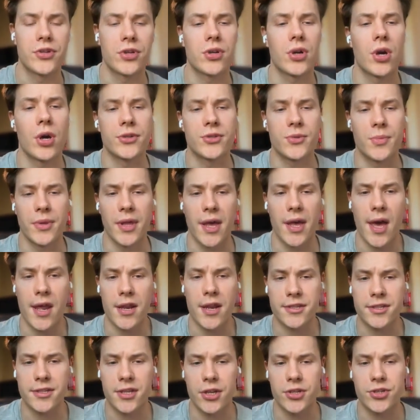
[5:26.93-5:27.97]
These are calls from
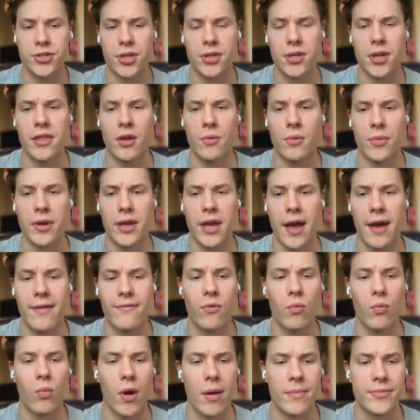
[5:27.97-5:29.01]
the ad extension. And then
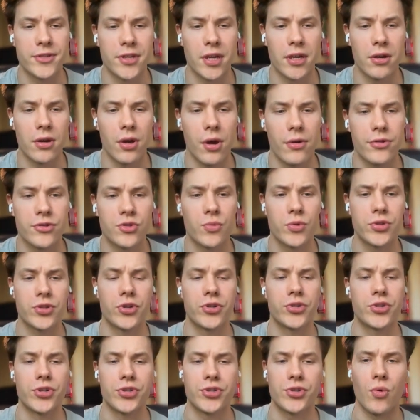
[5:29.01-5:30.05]
we have website calls,
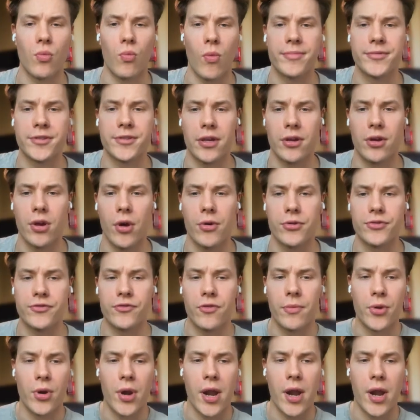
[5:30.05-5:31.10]
which are just website
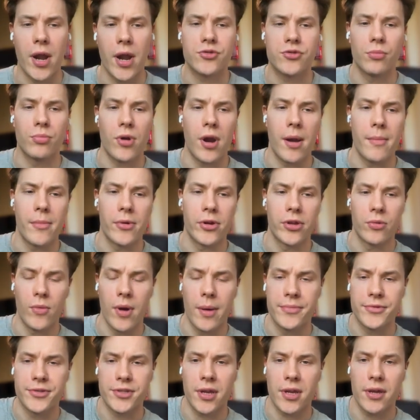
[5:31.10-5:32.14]
calls from their actual
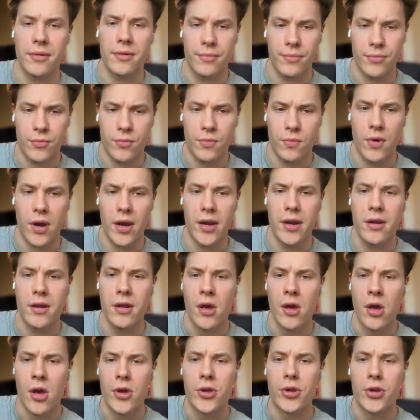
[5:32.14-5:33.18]
primary website,
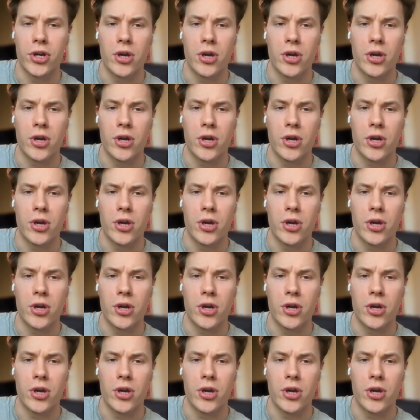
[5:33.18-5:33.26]
right?